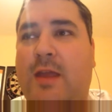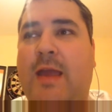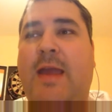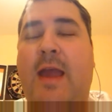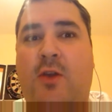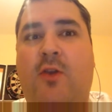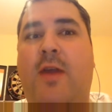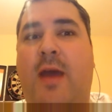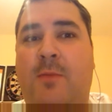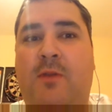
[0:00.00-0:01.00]
again a
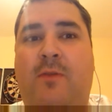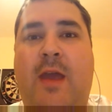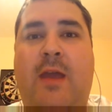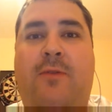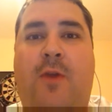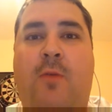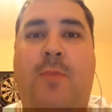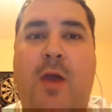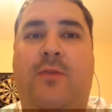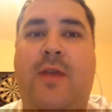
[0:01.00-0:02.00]
good atmosphere from
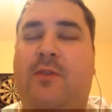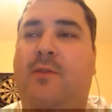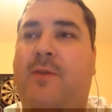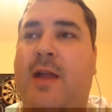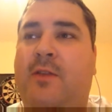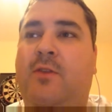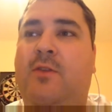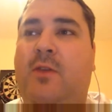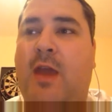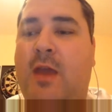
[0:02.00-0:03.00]
both sets of
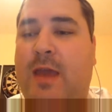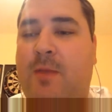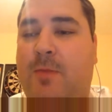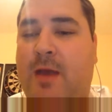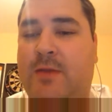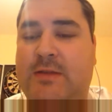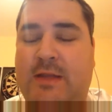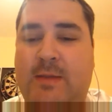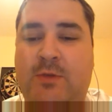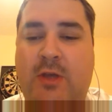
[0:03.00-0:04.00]
fans getting behind the
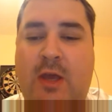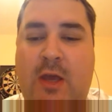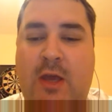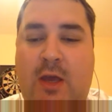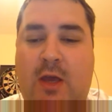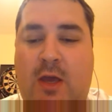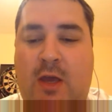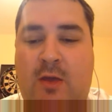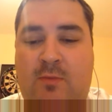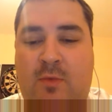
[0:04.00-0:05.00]
teams.
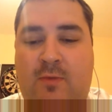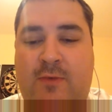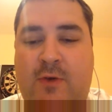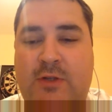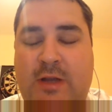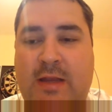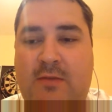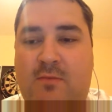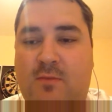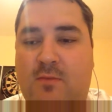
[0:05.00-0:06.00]

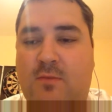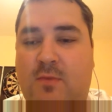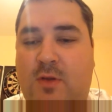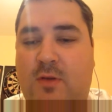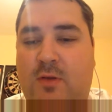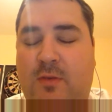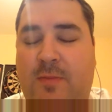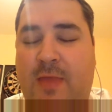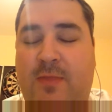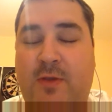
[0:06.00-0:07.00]
Unfortunately,
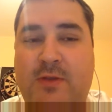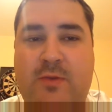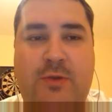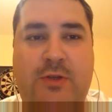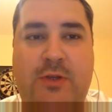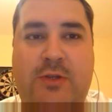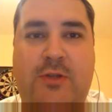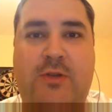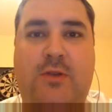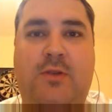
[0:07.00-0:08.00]
Panthers were just